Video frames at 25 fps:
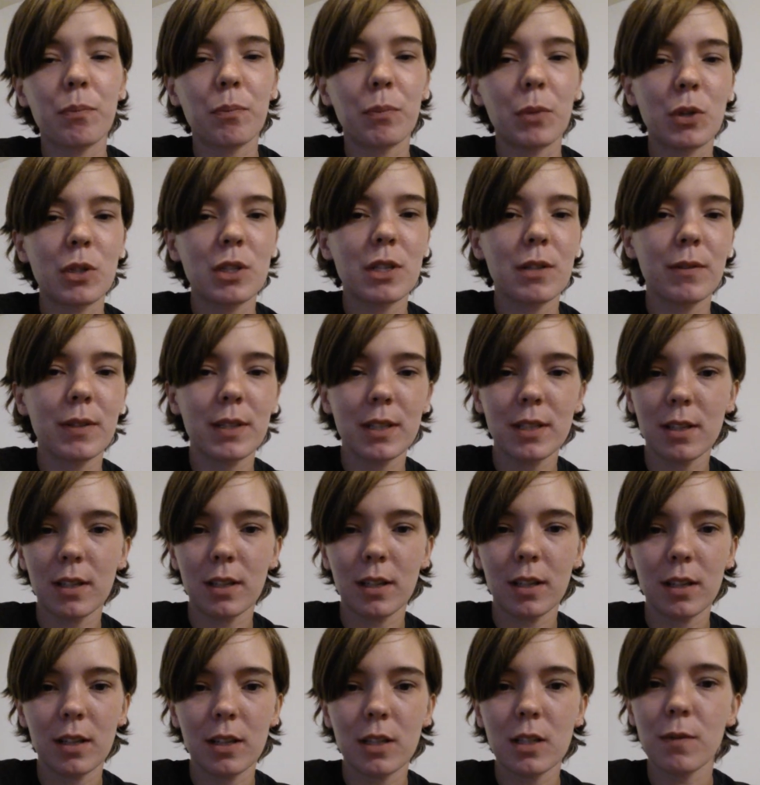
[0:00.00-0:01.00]
Most of us
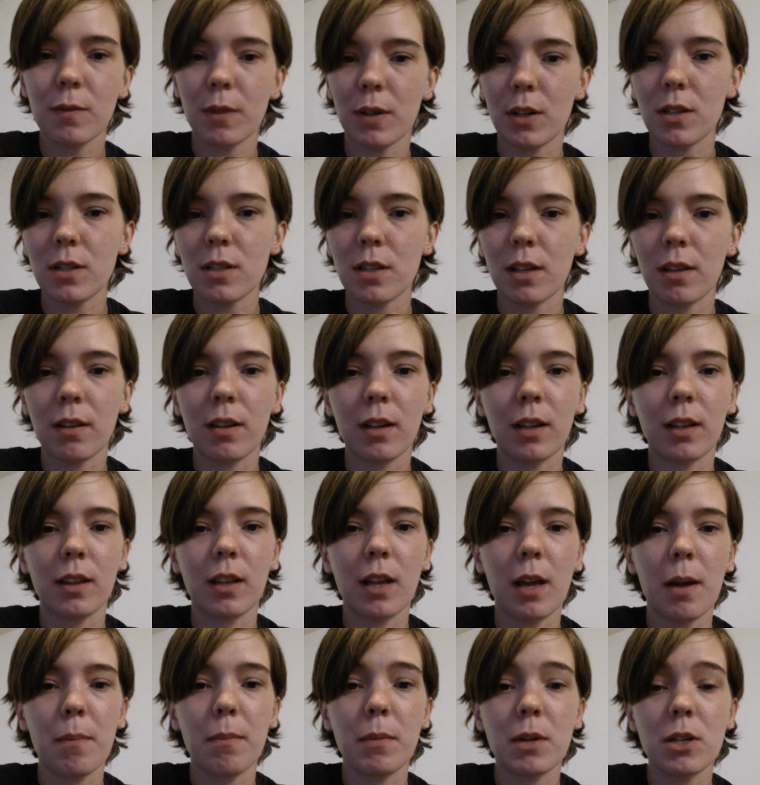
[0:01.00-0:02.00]
look at this verse and think
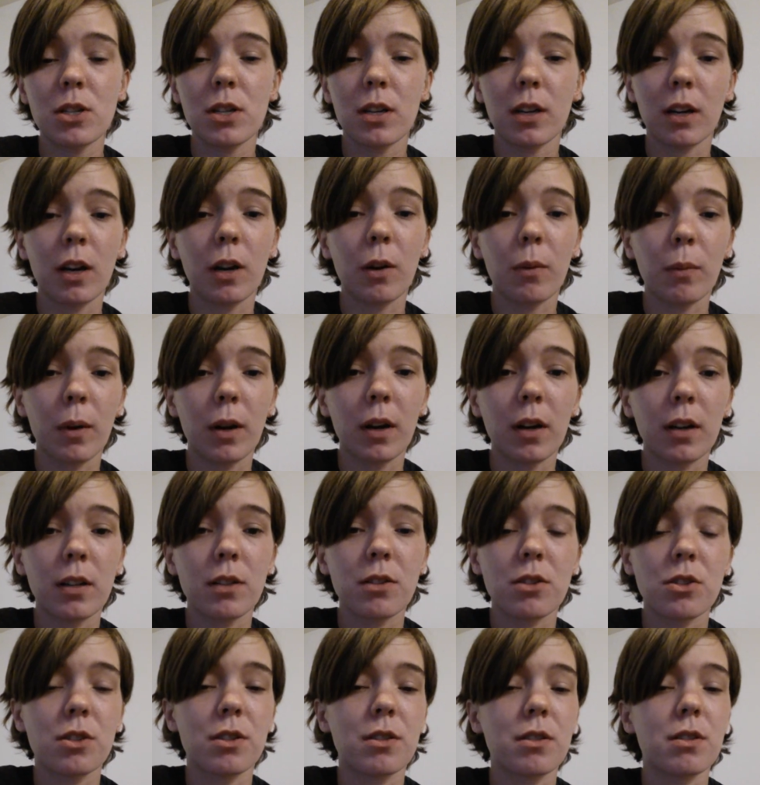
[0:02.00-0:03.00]
that missionary work
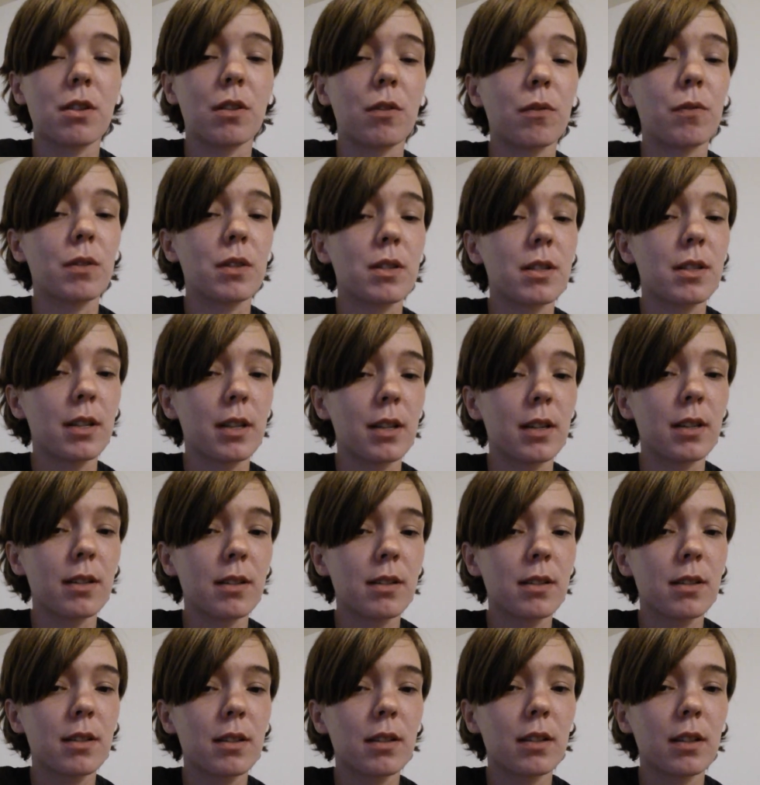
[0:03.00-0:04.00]
is just
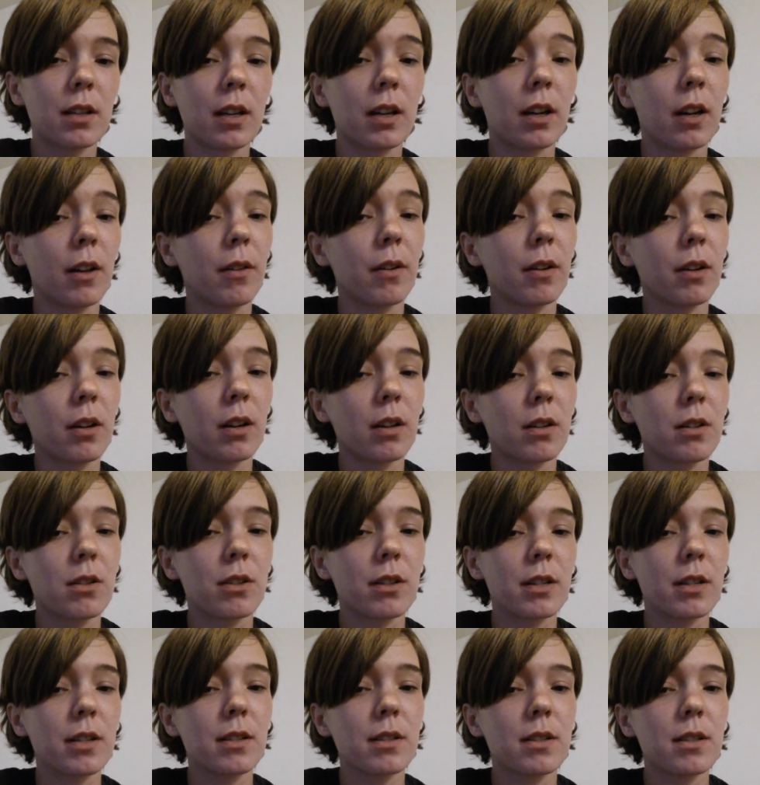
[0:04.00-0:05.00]
overseas in other
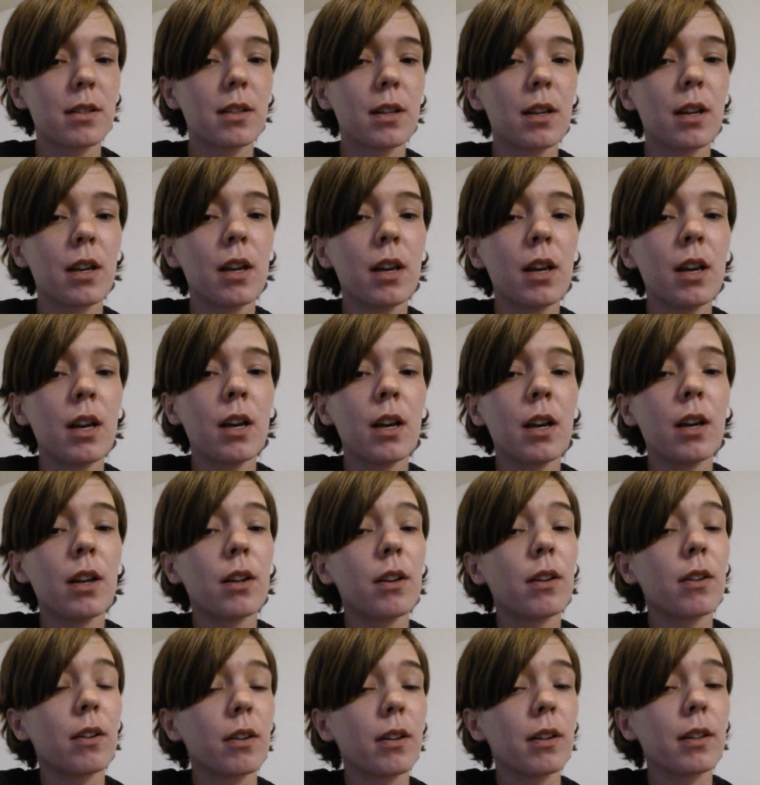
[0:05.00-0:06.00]
countries.
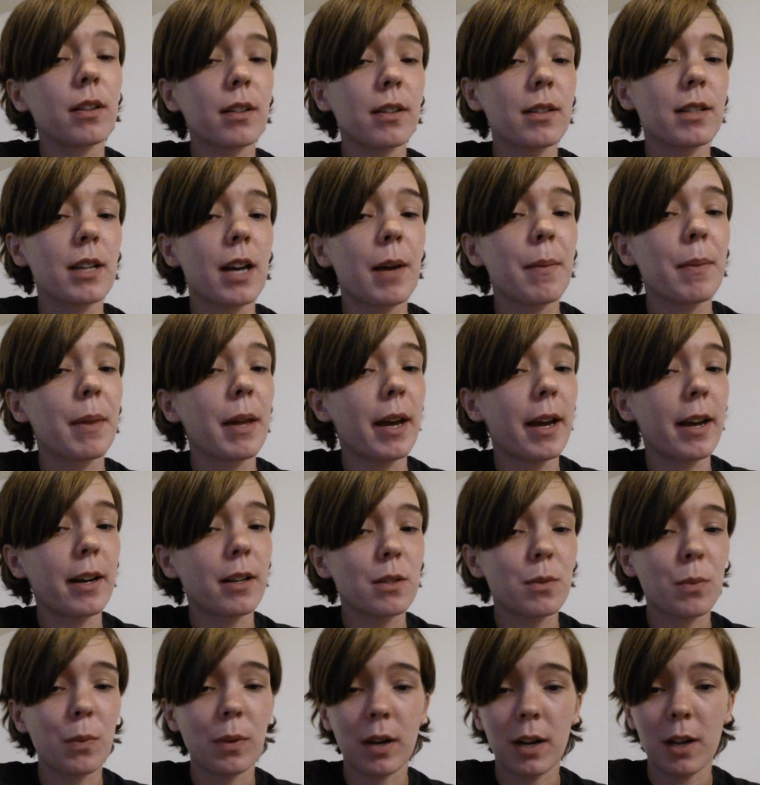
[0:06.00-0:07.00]
During the time that
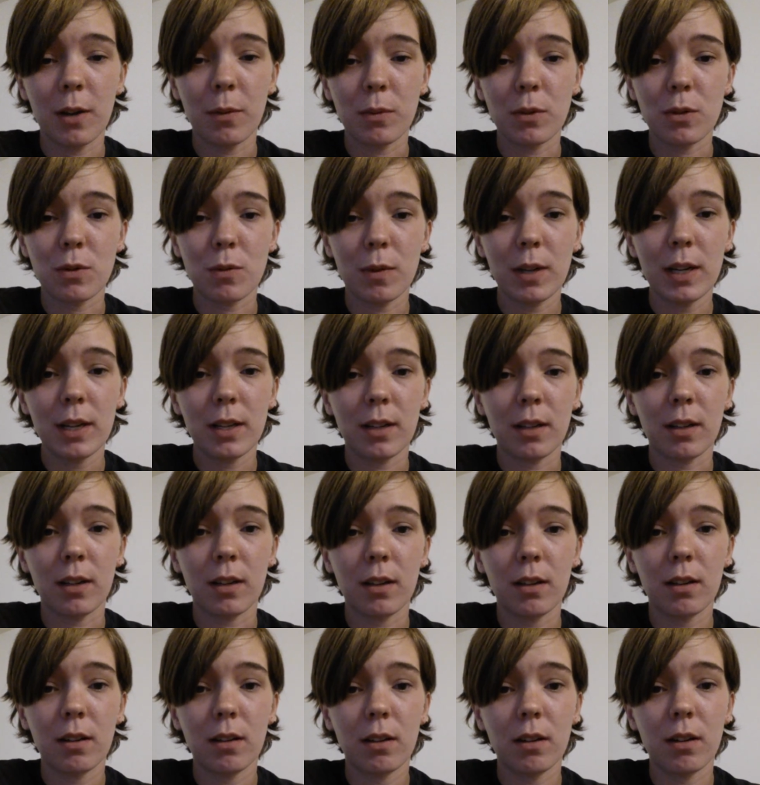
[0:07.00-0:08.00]
Acts 1:8 was
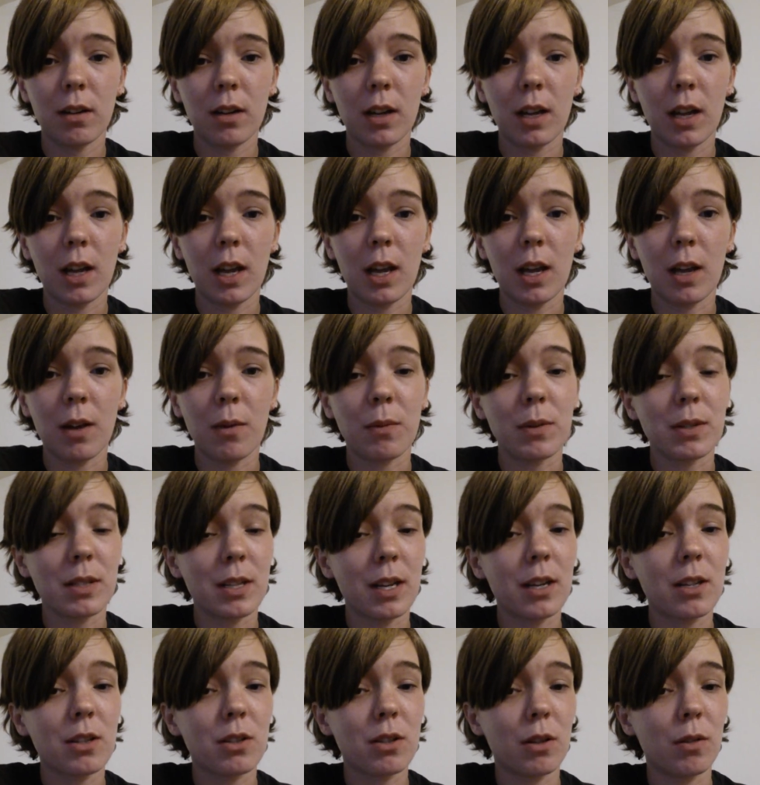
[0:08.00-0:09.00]
written, it was
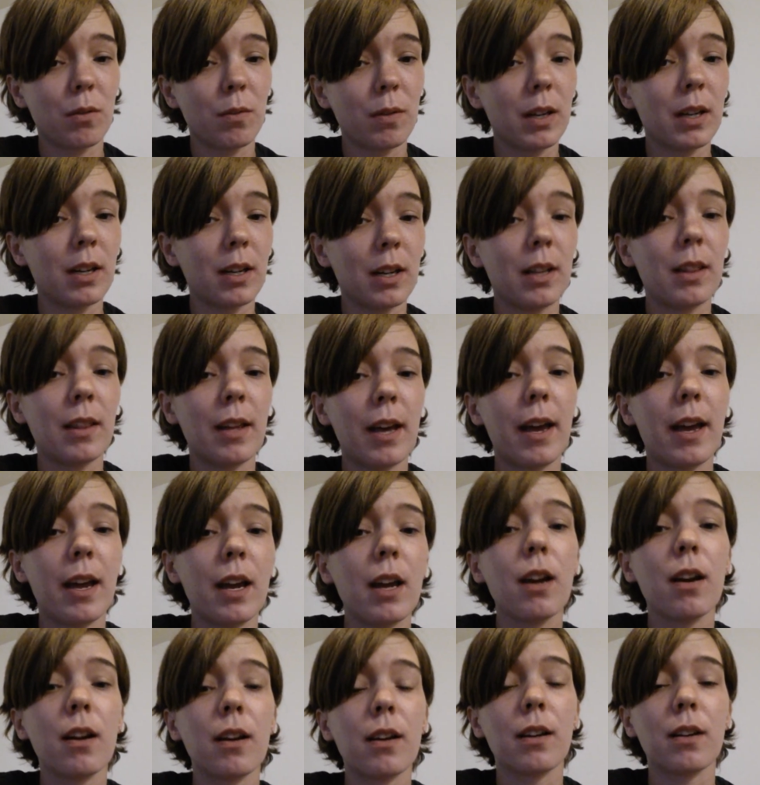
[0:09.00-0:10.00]
actually written in that
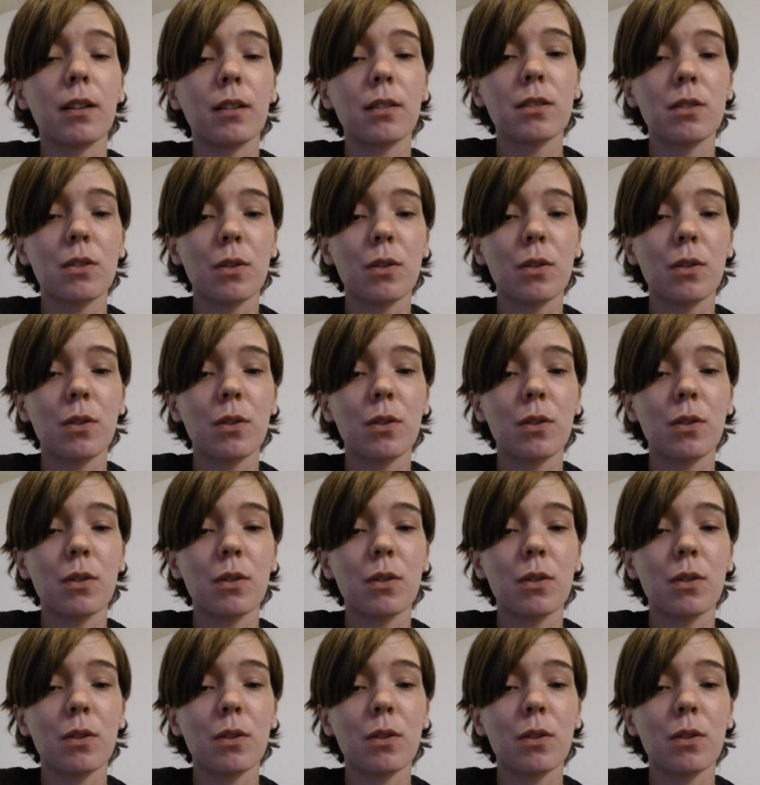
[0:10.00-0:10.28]
area.